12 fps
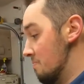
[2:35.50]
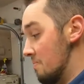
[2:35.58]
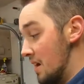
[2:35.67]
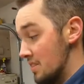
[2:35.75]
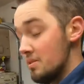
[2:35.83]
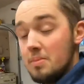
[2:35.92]

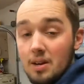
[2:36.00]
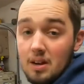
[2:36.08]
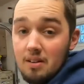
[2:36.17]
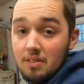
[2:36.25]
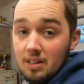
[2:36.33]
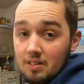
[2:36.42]
that's about
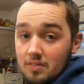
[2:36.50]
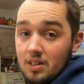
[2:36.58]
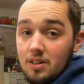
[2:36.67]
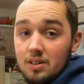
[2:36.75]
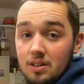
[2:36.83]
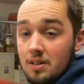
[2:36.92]
everything I've
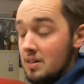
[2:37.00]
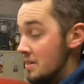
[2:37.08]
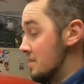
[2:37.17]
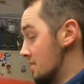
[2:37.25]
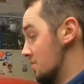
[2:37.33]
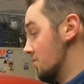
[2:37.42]
done
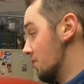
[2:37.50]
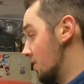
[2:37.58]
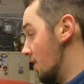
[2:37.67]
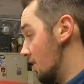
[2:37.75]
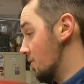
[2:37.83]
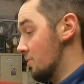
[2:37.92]
to the
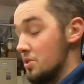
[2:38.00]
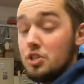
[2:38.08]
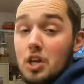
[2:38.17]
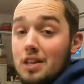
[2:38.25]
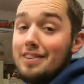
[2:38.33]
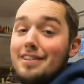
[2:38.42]
car, which
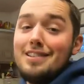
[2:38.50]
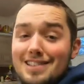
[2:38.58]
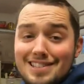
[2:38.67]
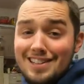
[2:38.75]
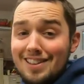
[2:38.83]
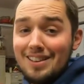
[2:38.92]
doesn't
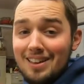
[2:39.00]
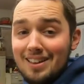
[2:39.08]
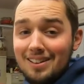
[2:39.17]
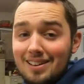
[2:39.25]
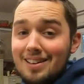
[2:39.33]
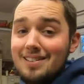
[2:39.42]
sound like a
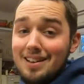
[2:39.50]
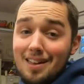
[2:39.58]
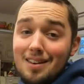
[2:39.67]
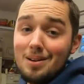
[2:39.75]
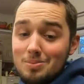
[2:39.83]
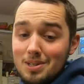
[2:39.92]
lot now
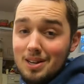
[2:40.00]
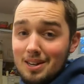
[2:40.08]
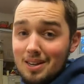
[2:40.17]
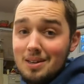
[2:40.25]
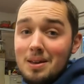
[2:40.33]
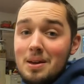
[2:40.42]
that I'm saying
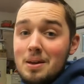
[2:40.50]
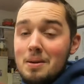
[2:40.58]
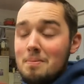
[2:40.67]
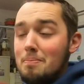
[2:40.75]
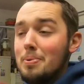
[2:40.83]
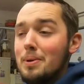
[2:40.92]
it,
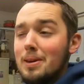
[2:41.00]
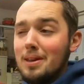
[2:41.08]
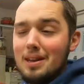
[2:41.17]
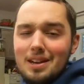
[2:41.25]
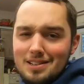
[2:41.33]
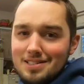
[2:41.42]
but
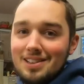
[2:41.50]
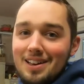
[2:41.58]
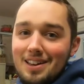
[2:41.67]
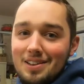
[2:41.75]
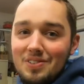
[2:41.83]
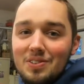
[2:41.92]
it is a
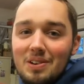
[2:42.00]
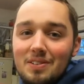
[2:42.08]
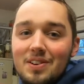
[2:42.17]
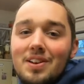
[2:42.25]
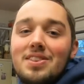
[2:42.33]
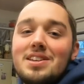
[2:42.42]
lot. If you've ever
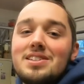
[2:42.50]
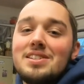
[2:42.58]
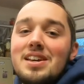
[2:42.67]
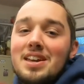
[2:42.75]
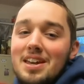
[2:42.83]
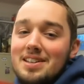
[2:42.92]
done this,
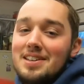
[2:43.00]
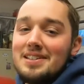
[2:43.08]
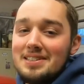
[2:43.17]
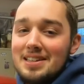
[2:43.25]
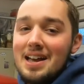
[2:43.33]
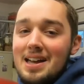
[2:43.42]
it
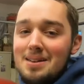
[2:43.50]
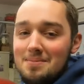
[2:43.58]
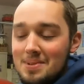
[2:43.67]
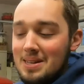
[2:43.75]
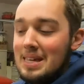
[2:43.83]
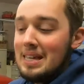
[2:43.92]
takes
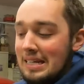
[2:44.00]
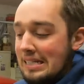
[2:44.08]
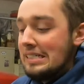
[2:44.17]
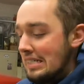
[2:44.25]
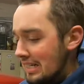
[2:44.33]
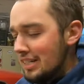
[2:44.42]
time
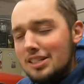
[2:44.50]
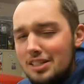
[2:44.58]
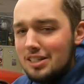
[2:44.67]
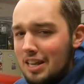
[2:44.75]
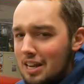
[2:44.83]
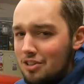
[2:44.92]
and a
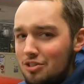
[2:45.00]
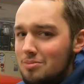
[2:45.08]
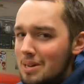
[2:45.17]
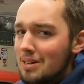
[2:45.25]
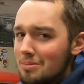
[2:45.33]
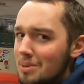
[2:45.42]
substantial
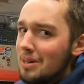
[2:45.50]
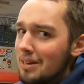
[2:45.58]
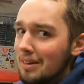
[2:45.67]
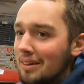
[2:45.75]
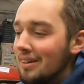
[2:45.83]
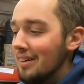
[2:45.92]
amount of
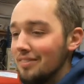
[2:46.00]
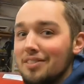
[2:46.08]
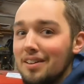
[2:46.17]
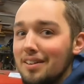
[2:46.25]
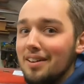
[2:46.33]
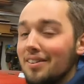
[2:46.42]
money, I
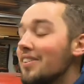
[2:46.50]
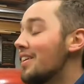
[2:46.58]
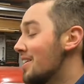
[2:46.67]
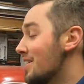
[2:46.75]
found out.